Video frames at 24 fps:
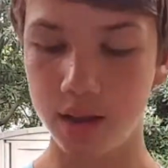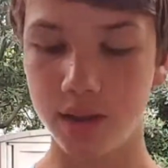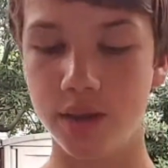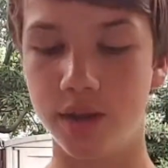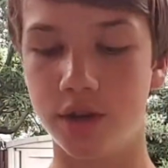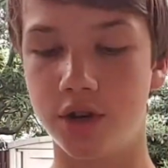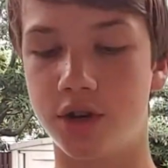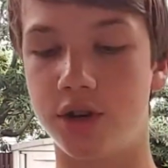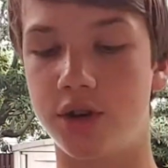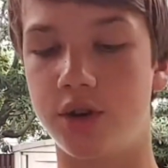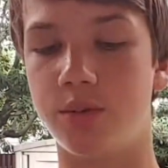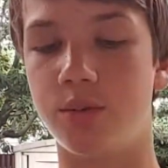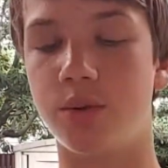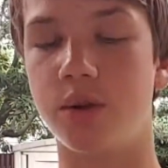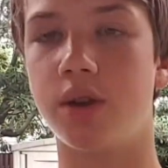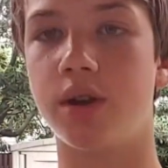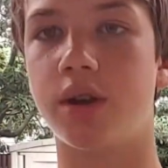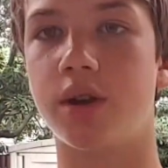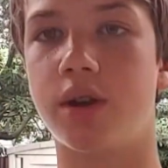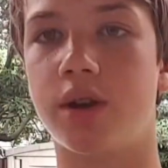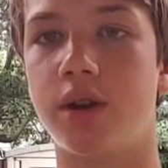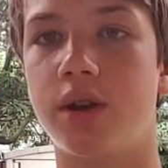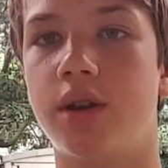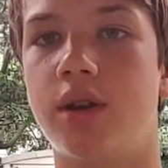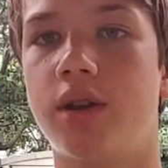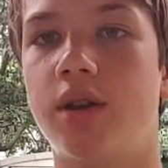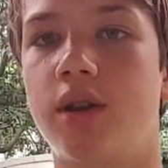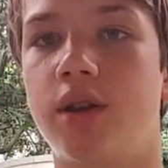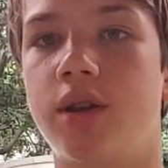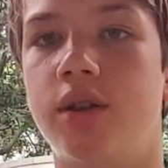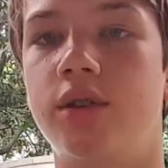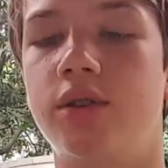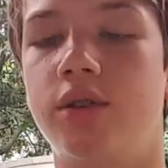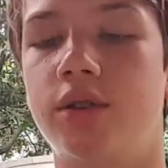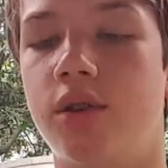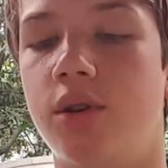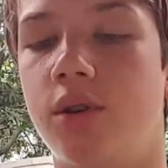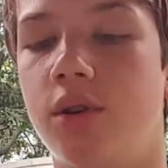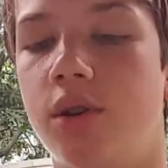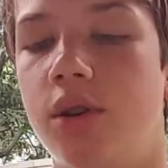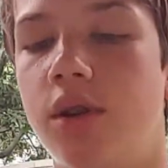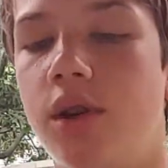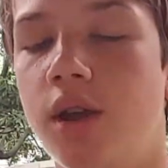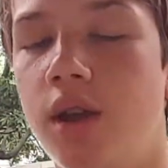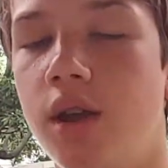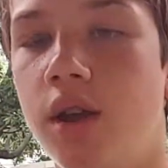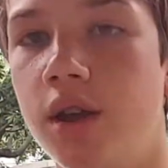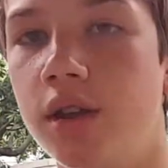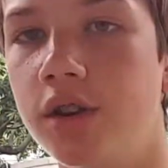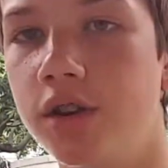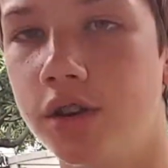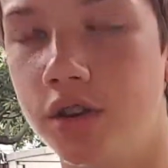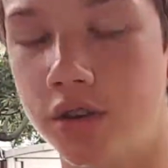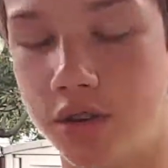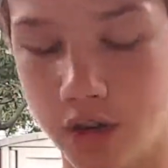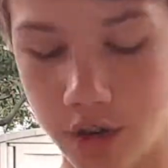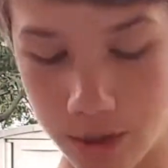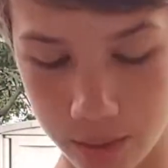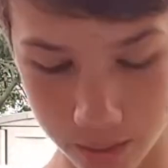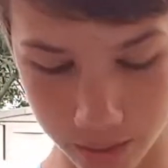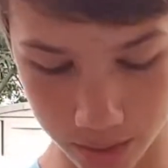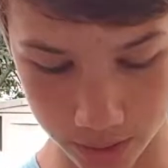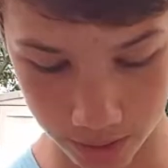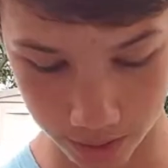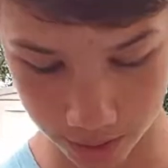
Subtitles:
this should work. So just get one of